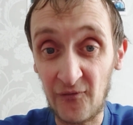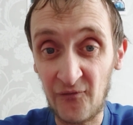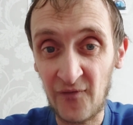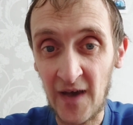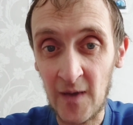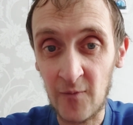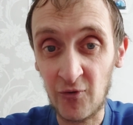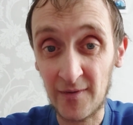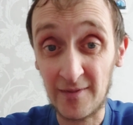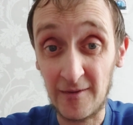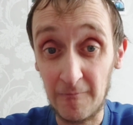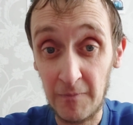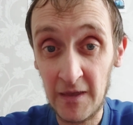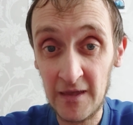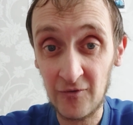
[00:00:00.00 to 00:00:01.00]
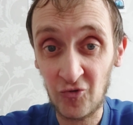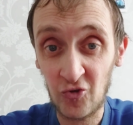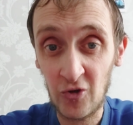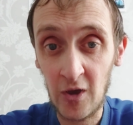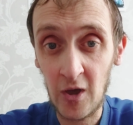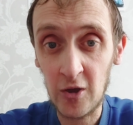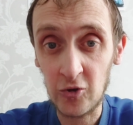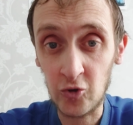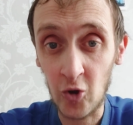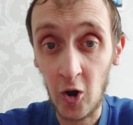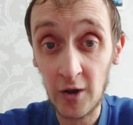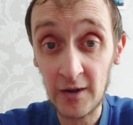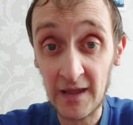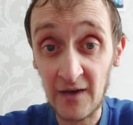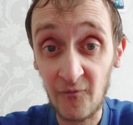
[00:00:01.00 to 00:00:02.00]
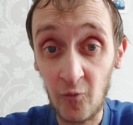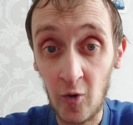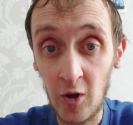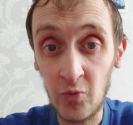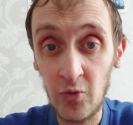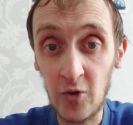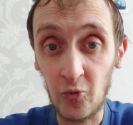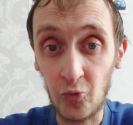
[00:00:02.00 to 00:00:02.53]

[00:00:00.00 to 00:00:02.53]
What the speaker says: fibrotic pitch, York have one,